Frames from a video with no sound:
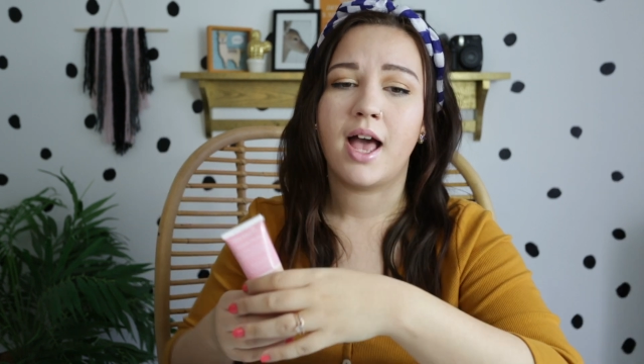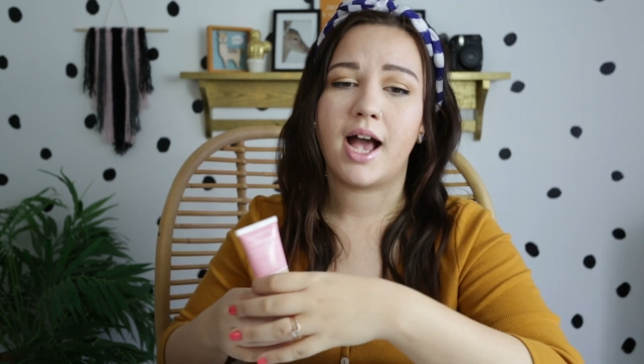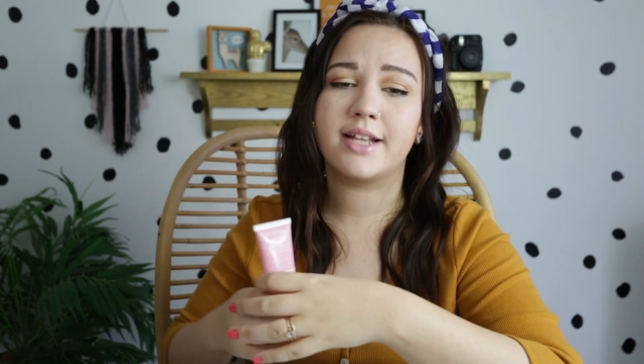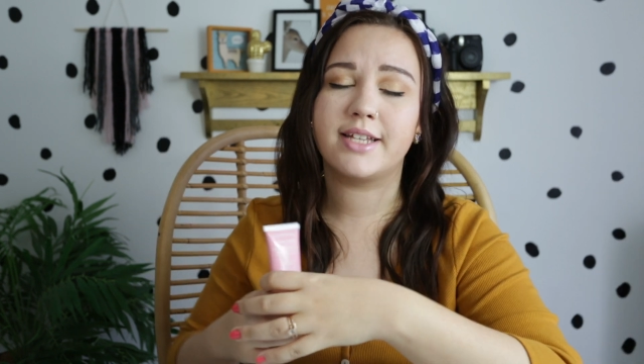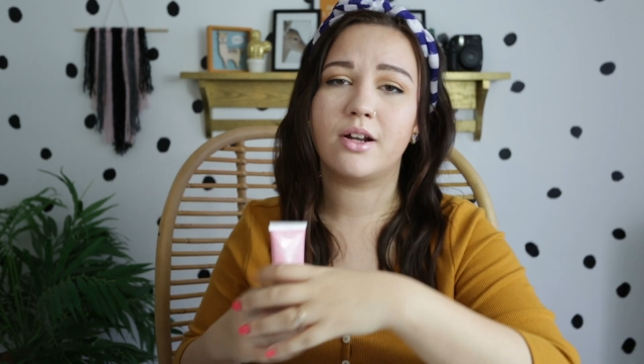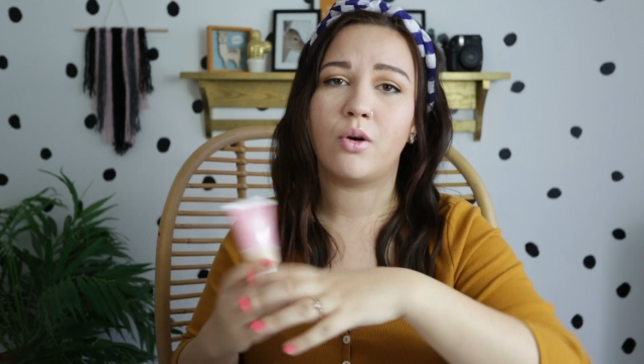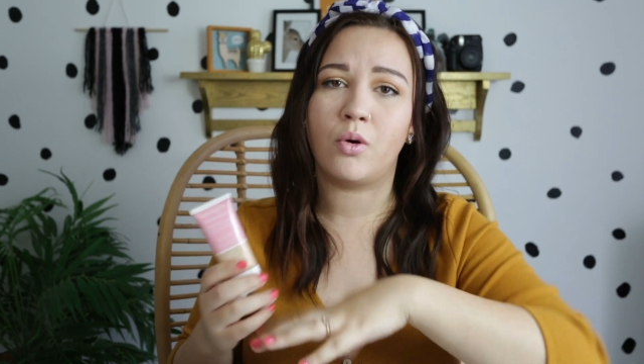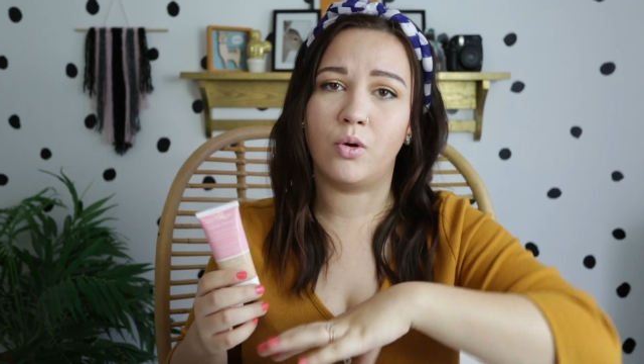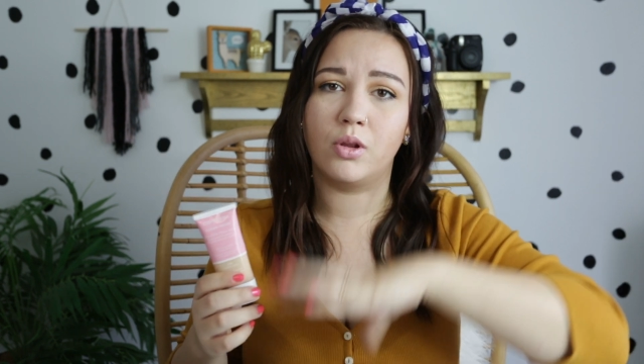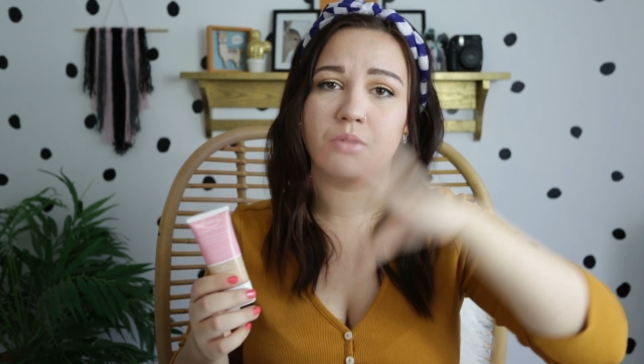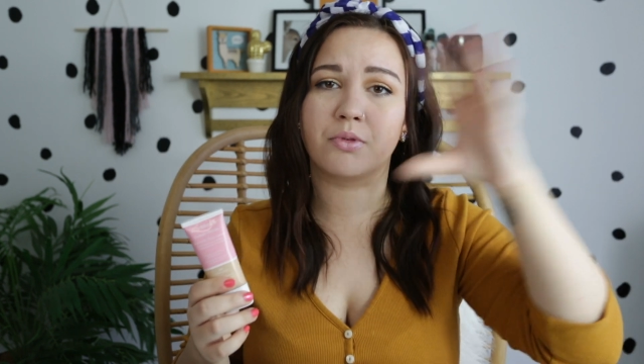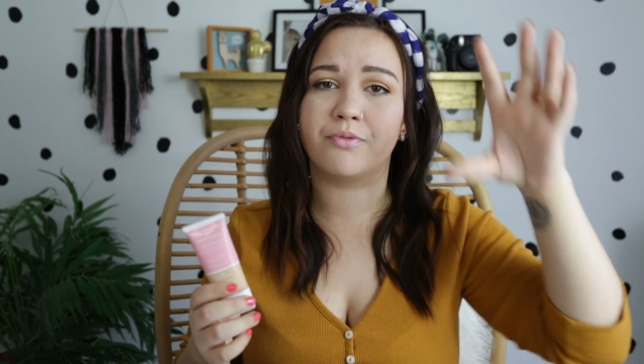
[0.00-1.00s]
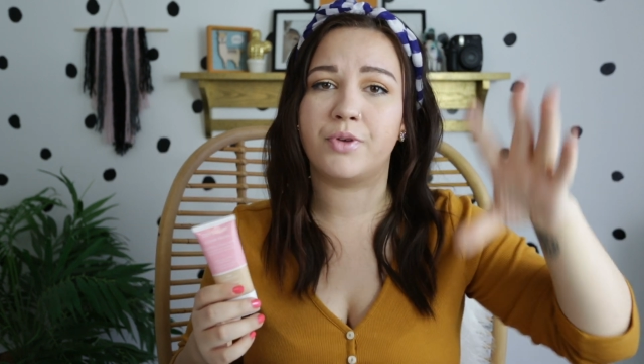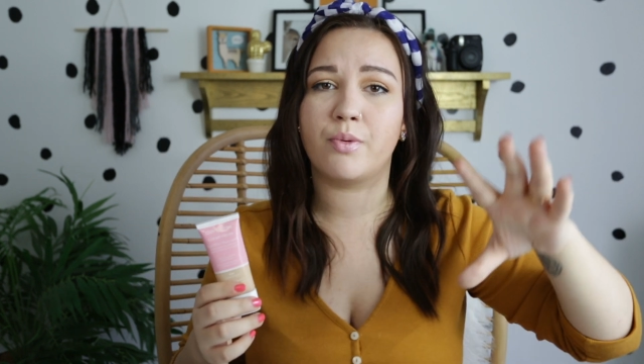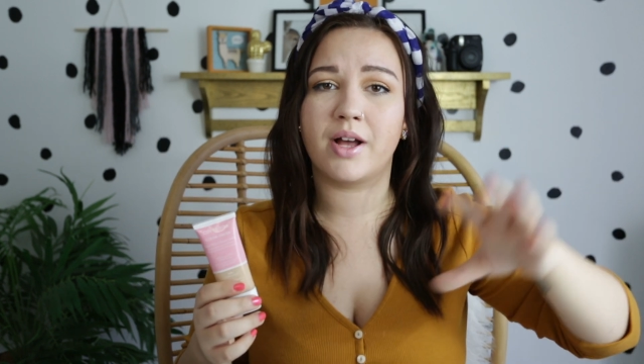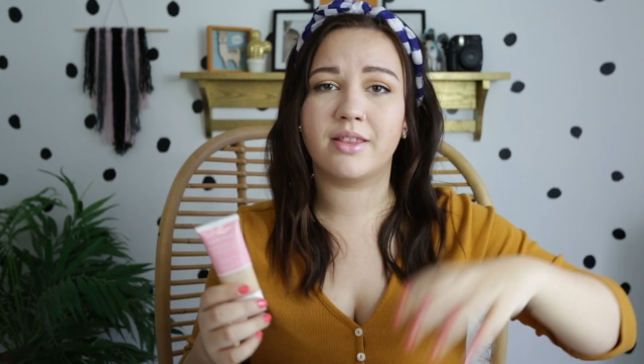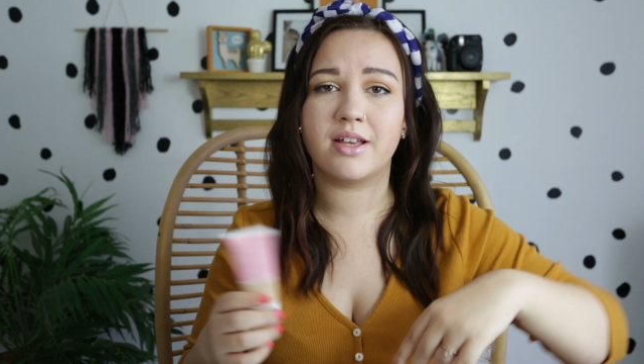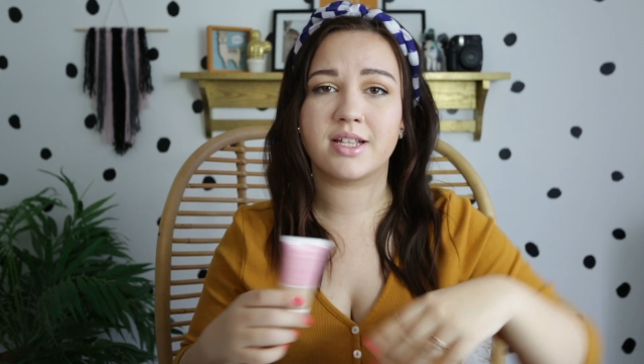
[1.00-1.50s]
I did a whole review
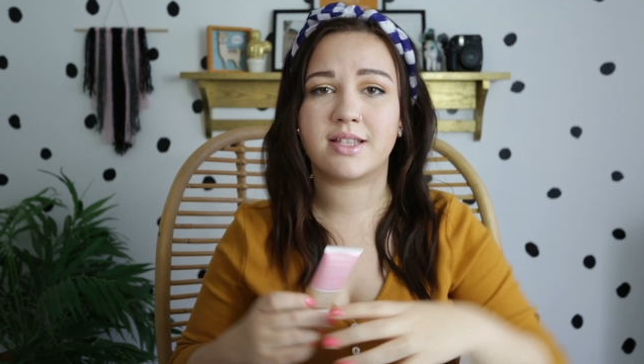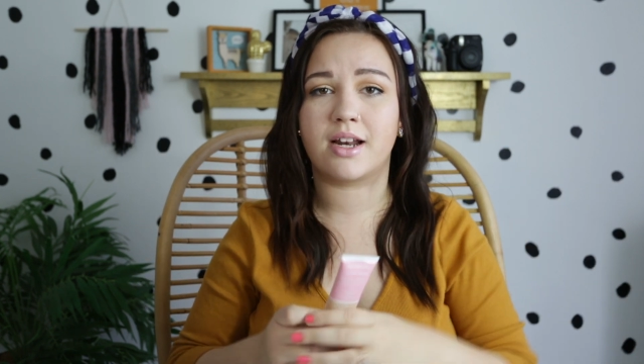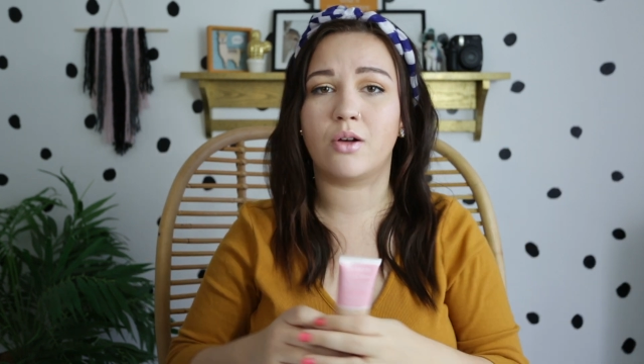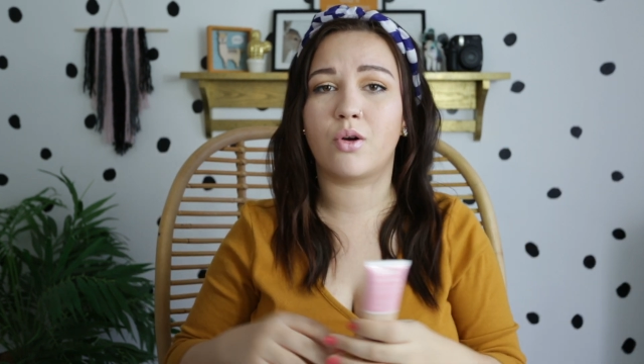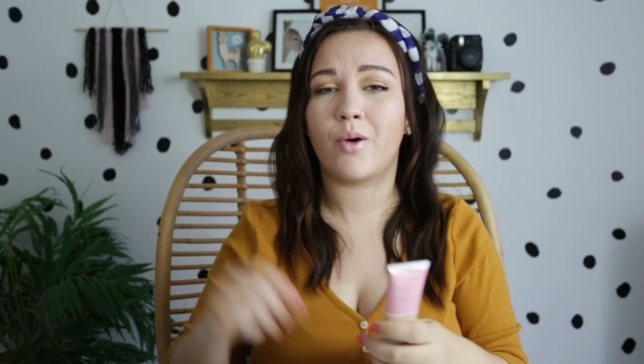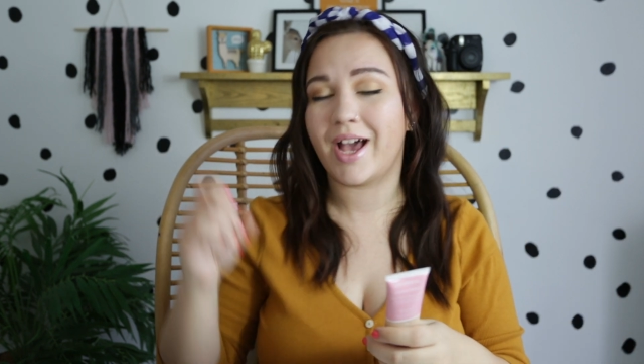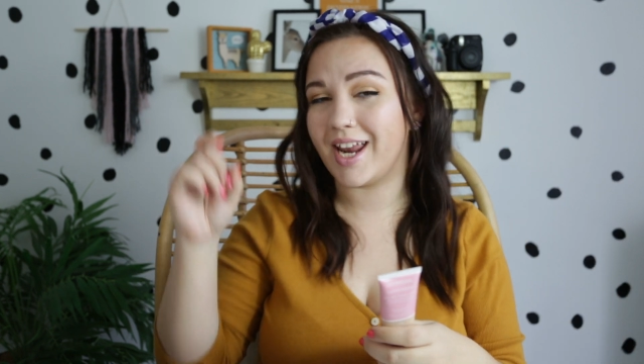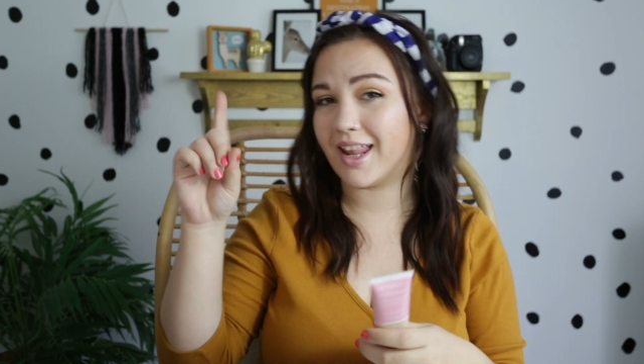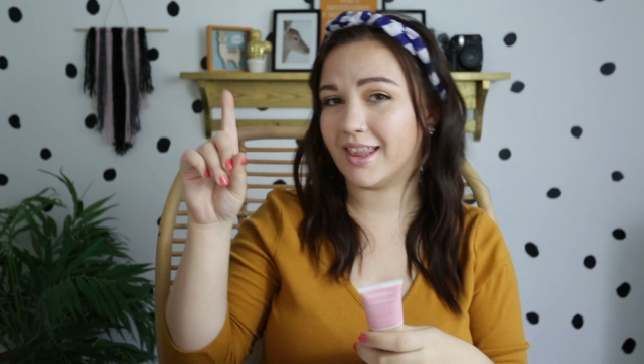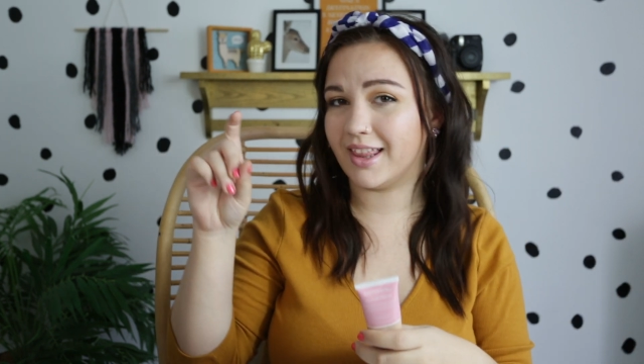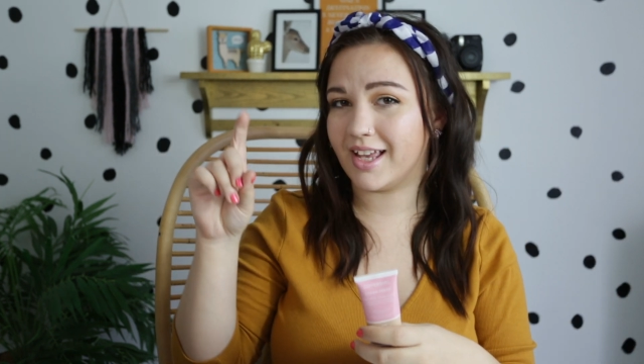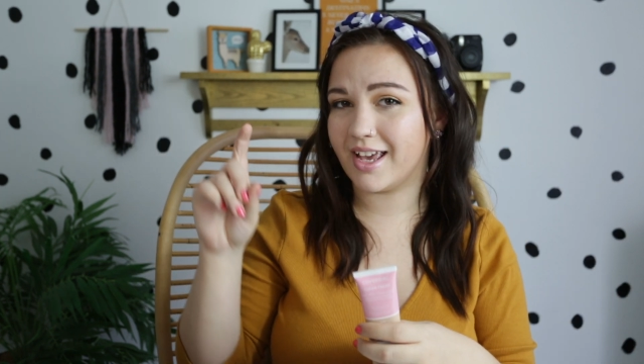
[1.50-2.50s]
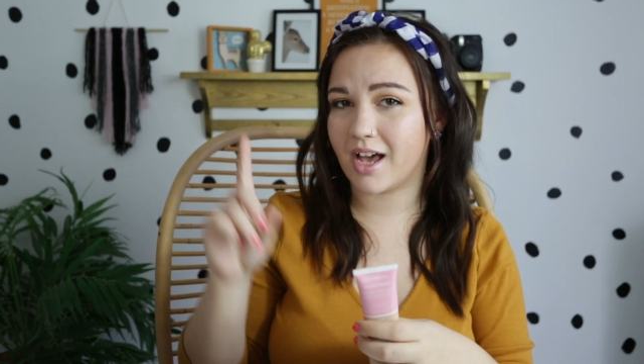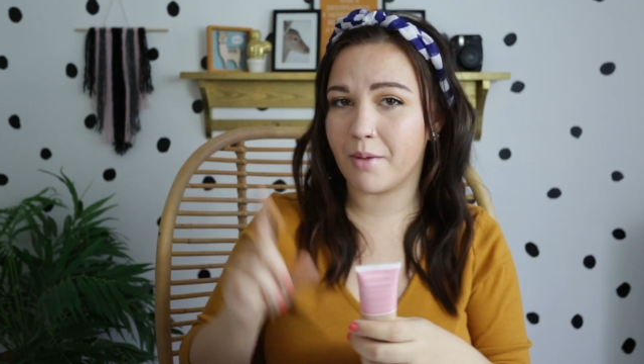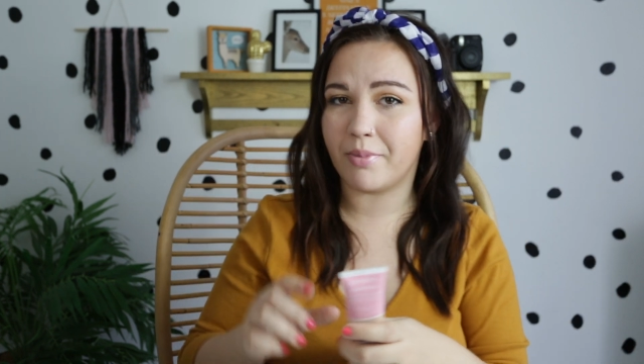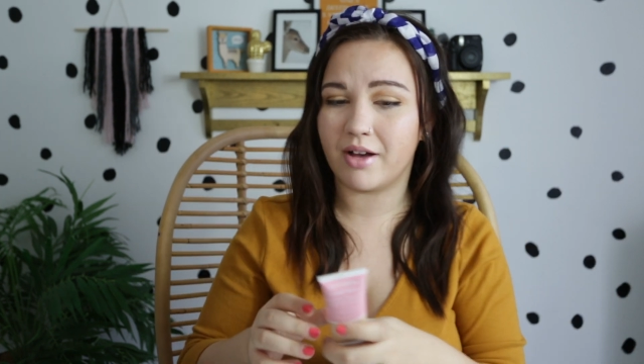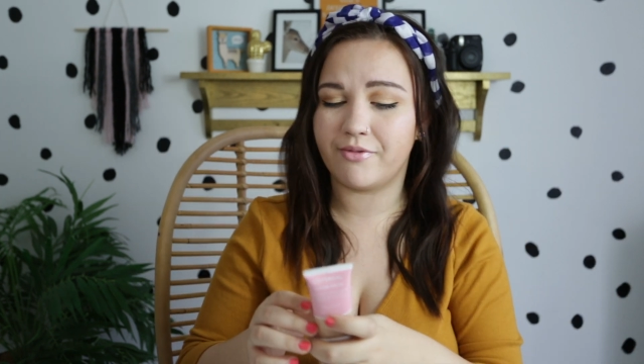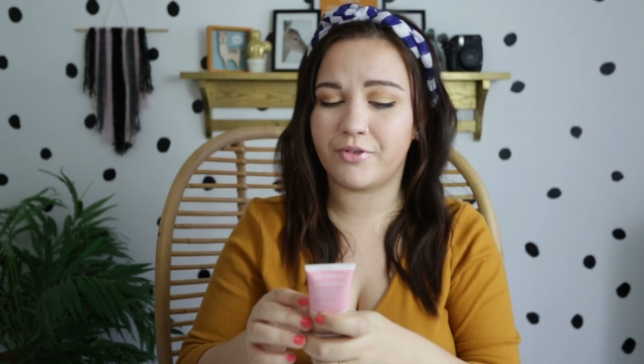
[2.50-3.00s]
on this that I'll go ahead and link
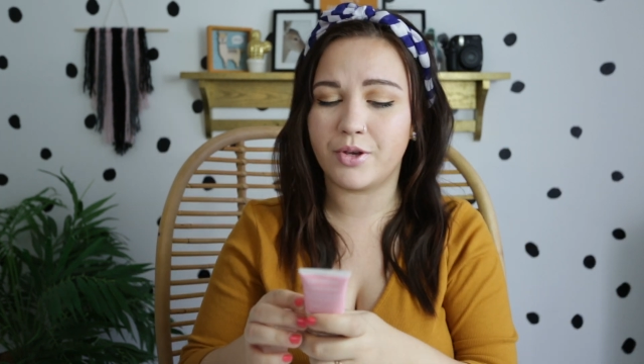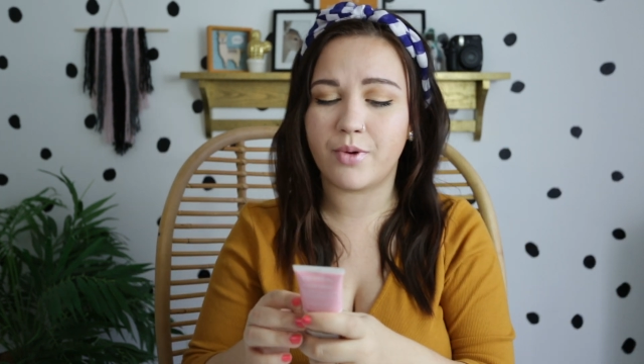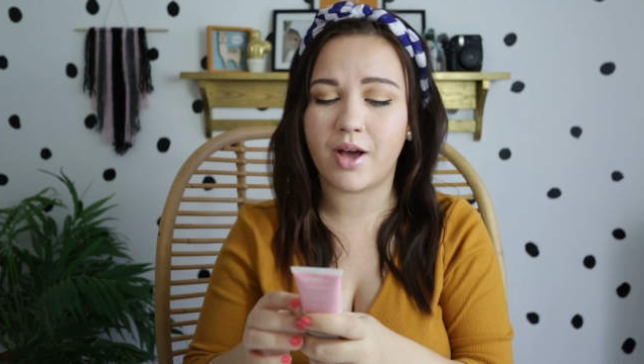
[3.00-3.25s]
above for you